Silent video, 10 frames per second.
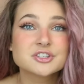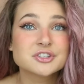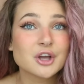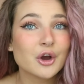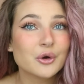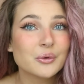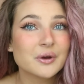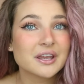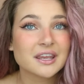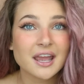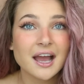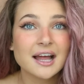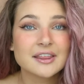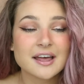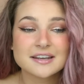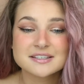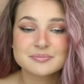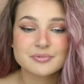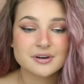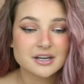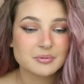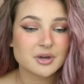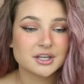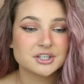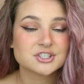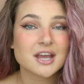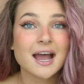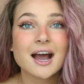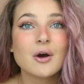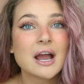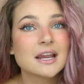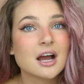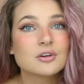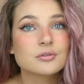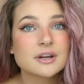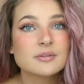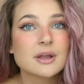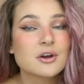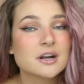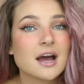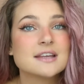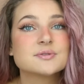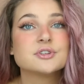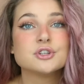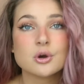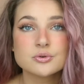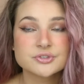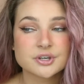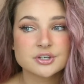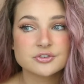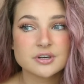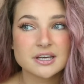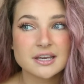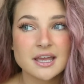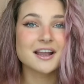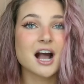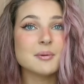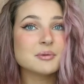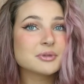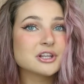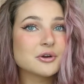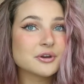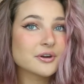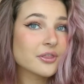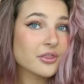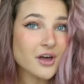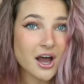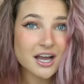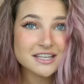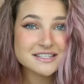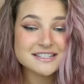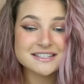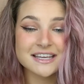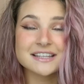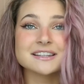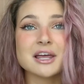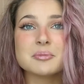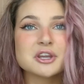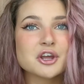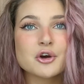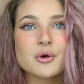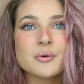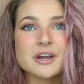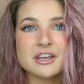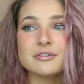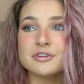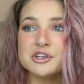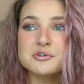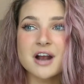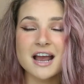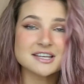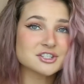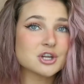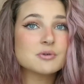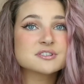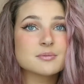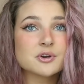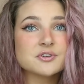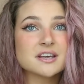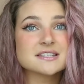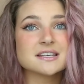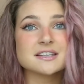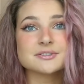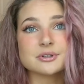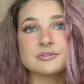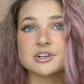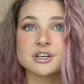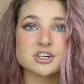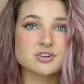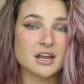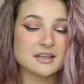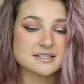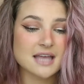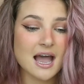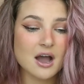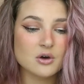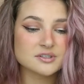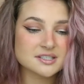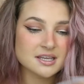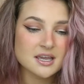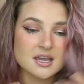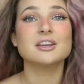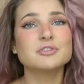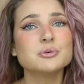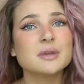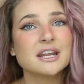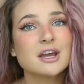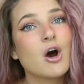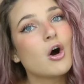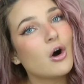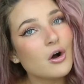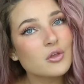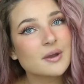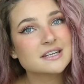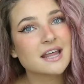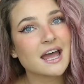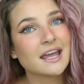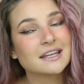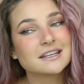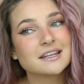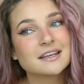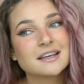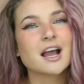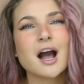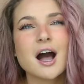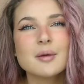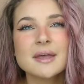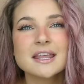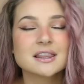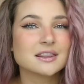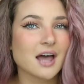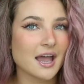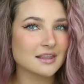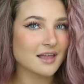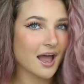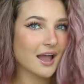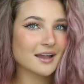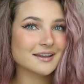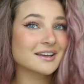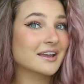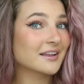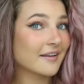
So yeah, that is pretty much how I got rid of my hooded eyes with no surgery. Comment below your thoughts. Like, let me know if you guys know someone who does this, or if you're gonna try this out. If you made it all the way to the end, comment lilac,